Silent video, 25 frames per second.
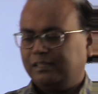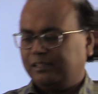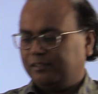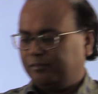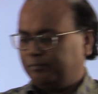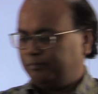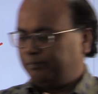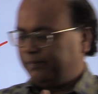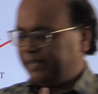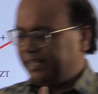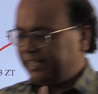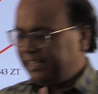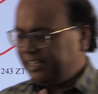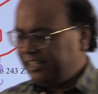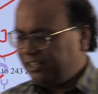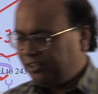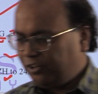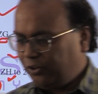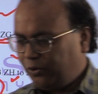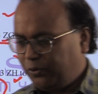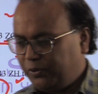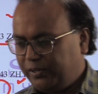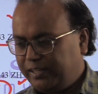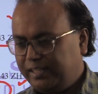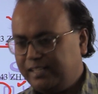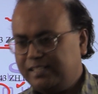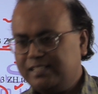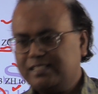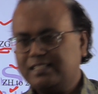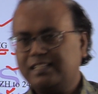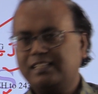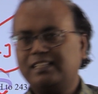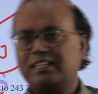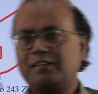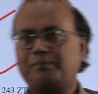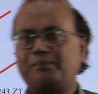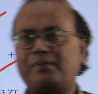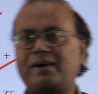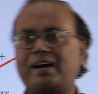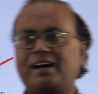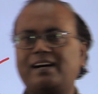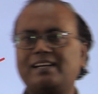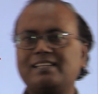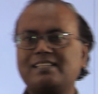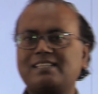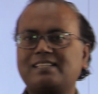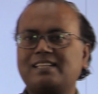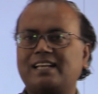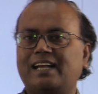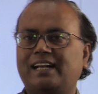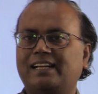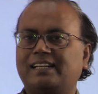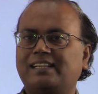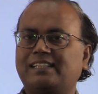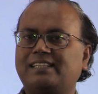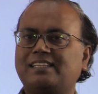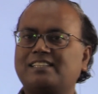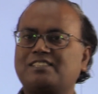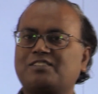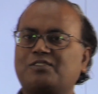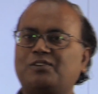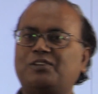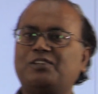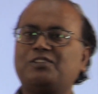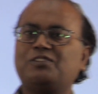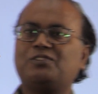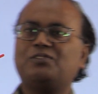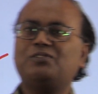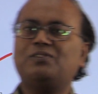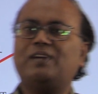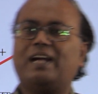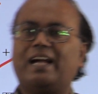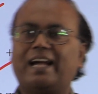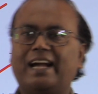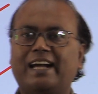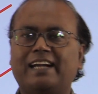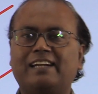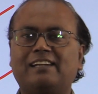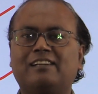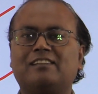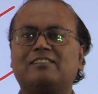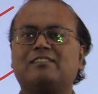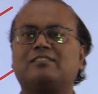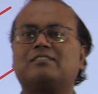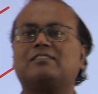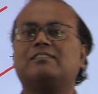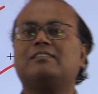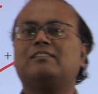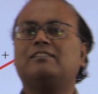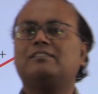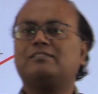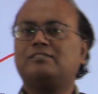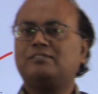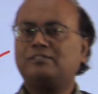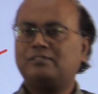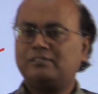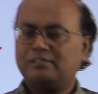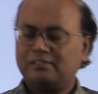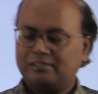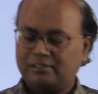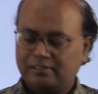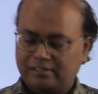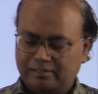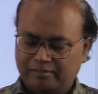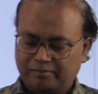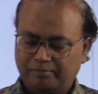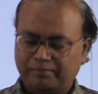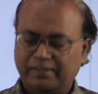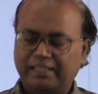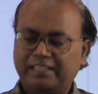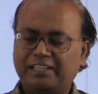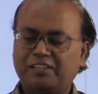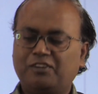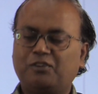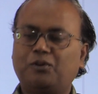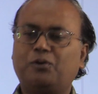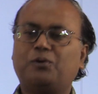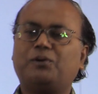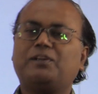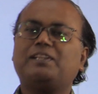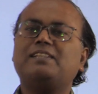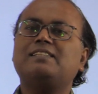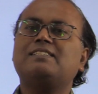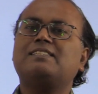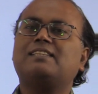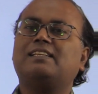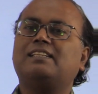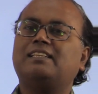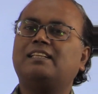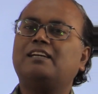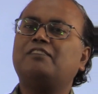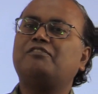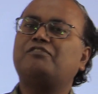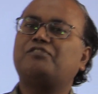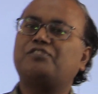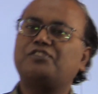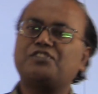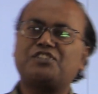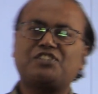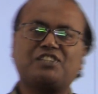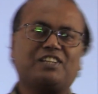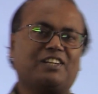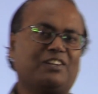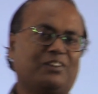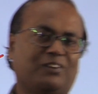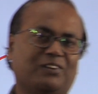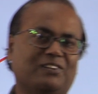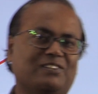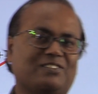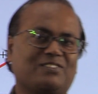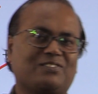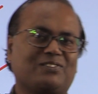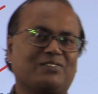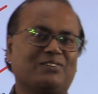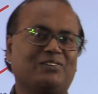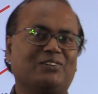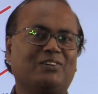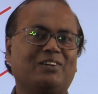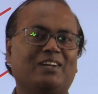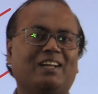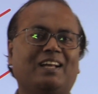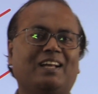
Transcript: many glories in the past, and it is going to add many glories in the future also.